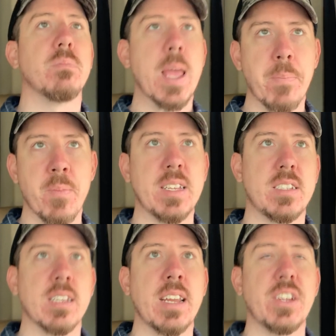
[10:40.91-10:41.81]

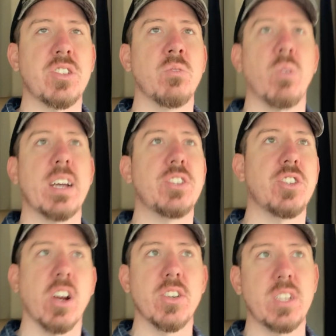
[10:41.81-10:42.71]
implementing nationwide
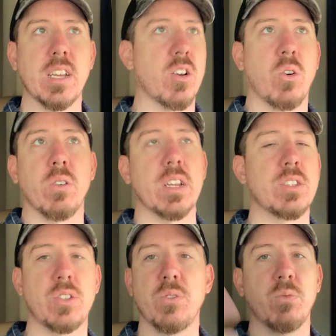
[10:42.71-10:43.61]
charging, according
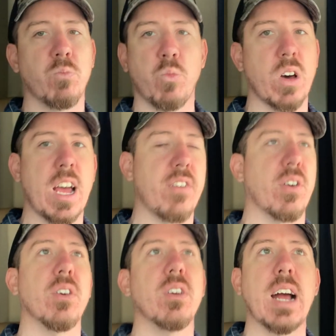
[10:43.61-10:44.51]
to what I've
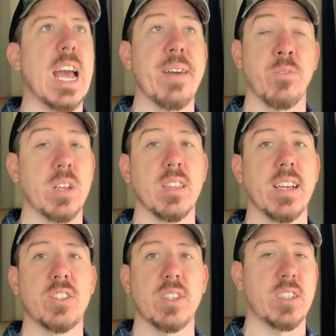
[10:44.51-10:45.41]
heard. I haven't read the
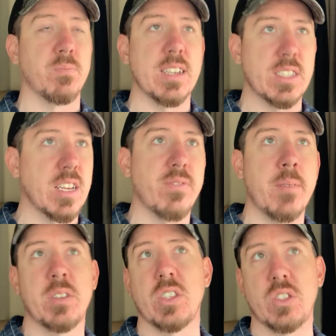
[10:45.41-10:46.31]
legislation myself.
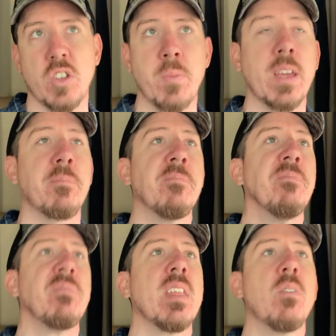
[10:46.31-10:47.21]
I'm just assuming.
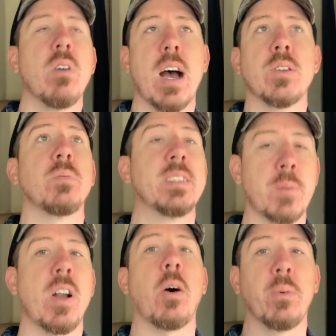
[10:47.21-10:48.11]
So it means
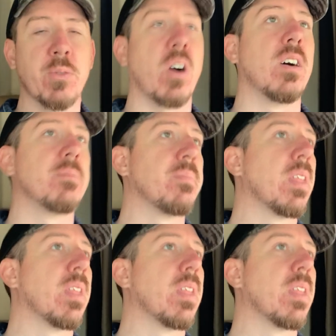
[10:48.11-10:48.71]
I'm probably wrong.